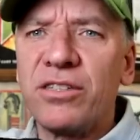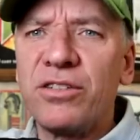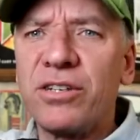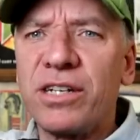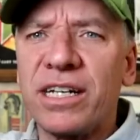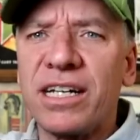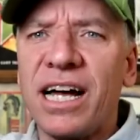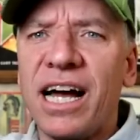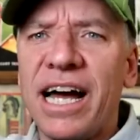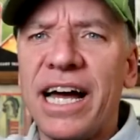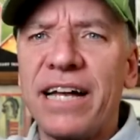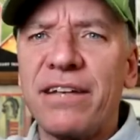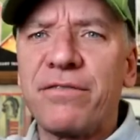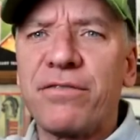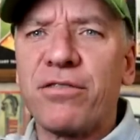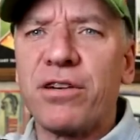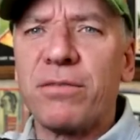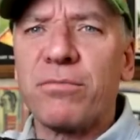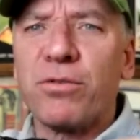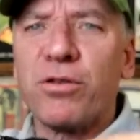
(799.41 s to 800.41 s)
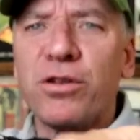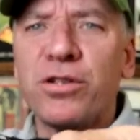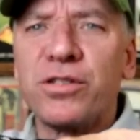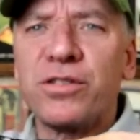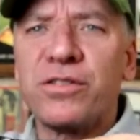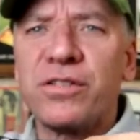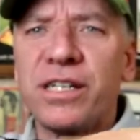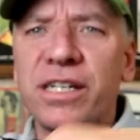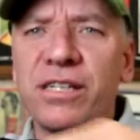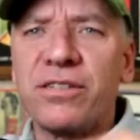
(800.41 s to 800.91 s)
you could hide for
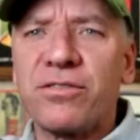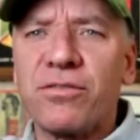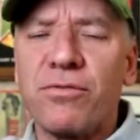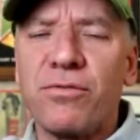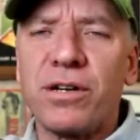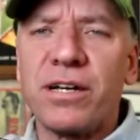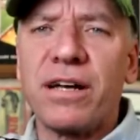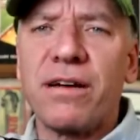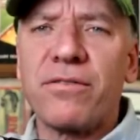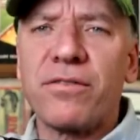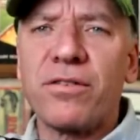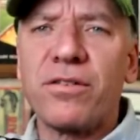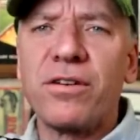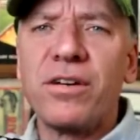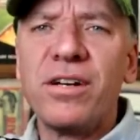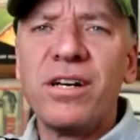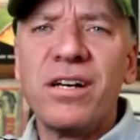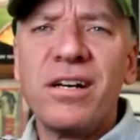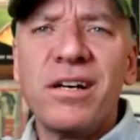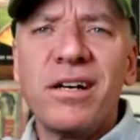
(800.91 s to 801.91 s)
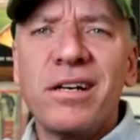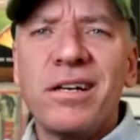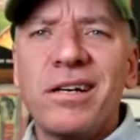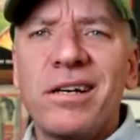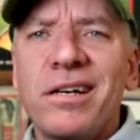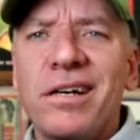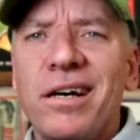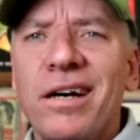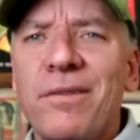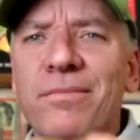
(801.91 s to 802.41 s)
emergencies or whatever.
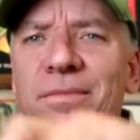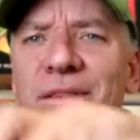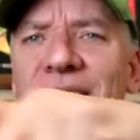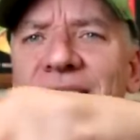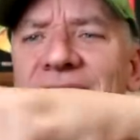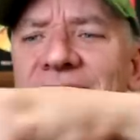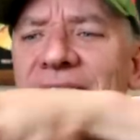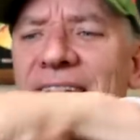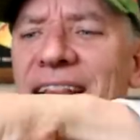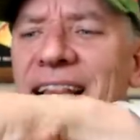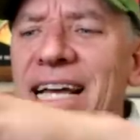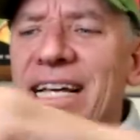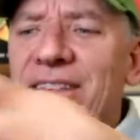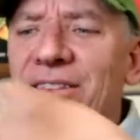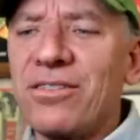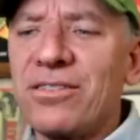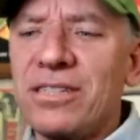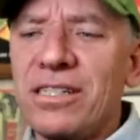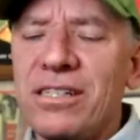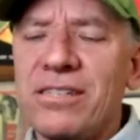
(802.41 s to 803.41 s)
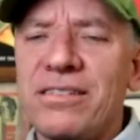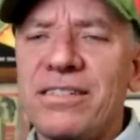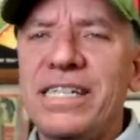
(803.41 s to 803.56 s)
I like those little